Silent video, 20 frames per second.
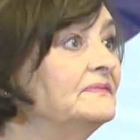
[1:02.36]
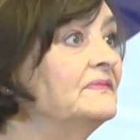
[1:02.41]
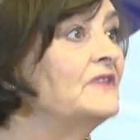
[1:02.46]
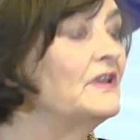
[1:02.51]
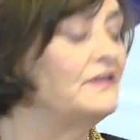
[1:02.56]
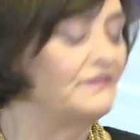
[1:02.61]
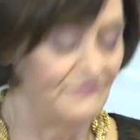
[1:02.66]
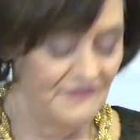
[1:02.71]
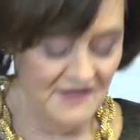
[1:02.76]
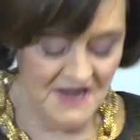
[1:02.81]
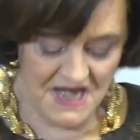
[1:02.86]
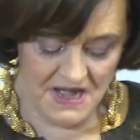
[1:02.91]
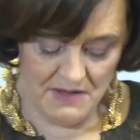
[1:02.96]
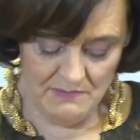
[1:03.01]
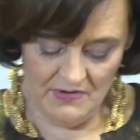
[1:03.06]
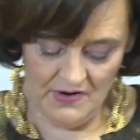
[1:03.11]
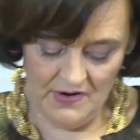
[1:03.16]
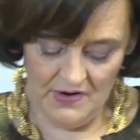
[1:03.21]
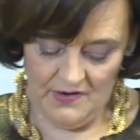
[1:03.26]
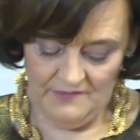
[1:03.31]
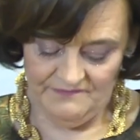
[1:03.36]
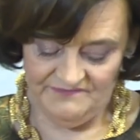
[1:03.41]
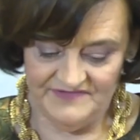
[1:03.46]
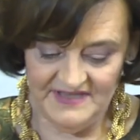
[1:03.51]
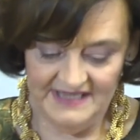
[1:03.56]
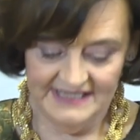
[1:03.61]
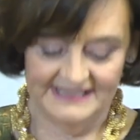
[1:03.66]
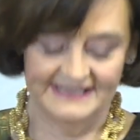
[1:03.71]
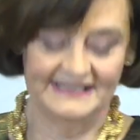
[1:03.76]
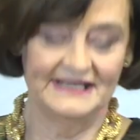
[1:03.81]
the theme of
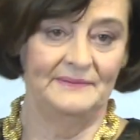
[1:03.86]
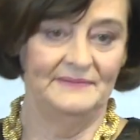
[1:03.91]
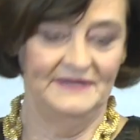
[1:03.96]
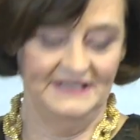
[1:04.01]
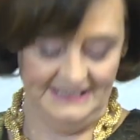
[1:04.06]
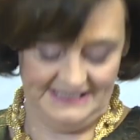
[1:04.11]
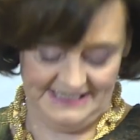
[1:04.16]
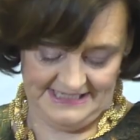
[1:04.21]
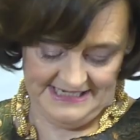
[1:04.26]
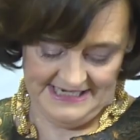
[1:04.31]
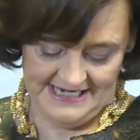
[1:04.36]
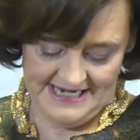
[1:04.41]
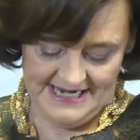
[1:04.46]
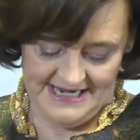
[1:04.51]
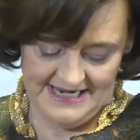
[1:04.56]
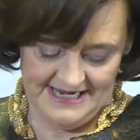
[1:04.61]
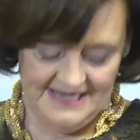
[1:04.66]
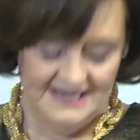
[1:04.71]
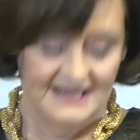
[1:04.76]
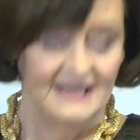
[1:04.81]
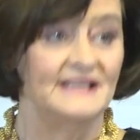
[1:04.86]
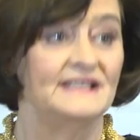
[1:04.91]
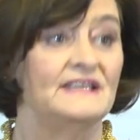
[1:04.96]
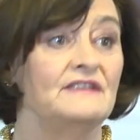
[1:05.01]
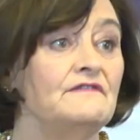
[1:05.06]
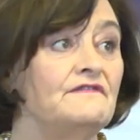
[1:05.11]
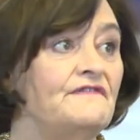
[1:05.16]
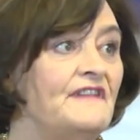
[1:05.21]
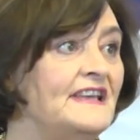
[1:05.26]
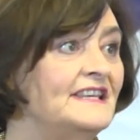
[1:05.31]
this summit is
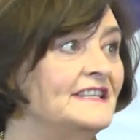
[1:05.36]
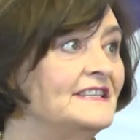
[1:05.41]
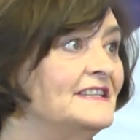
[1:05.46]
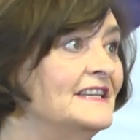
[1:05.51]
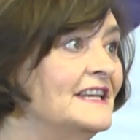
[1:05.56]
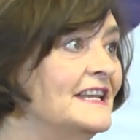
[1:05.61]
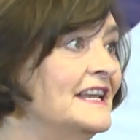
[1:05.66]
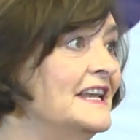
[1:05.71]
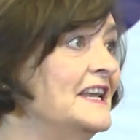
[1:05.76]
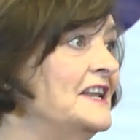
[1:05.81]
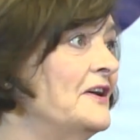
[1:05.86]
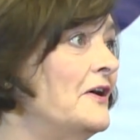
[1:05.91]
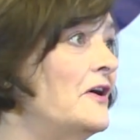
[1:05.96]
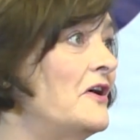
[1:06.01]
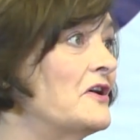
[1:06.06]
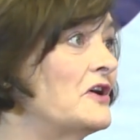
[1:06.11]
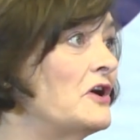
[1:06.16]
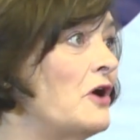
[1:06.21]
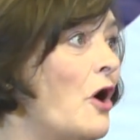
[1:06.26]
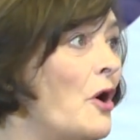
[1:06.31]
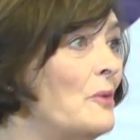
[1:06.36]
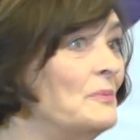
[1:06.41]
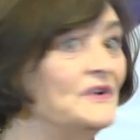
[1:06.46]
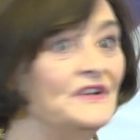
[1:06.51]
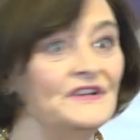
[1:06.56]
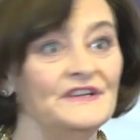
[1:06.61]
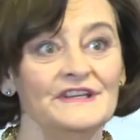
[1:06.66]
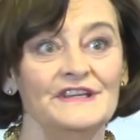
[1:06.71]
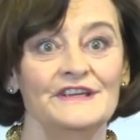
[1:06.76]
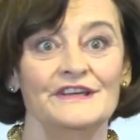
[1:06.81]
investing in our
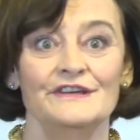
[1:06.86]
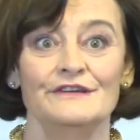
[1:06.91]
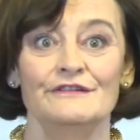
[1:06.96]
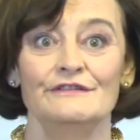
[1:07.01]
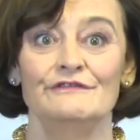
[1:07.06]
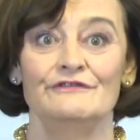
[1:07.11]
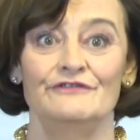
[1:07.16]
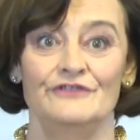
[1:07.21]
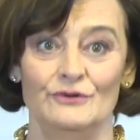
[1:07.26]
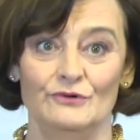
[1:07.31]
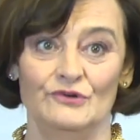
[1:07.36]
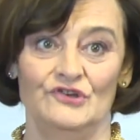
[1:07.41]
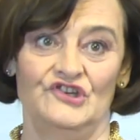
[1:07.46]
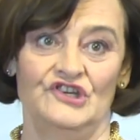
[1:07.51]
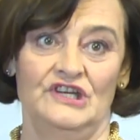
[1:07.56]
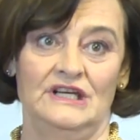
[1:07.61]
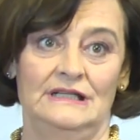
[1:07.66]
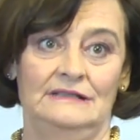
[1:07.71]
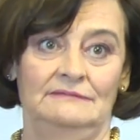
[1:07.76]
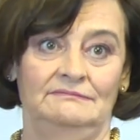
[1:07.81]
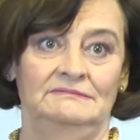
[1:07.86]
common future.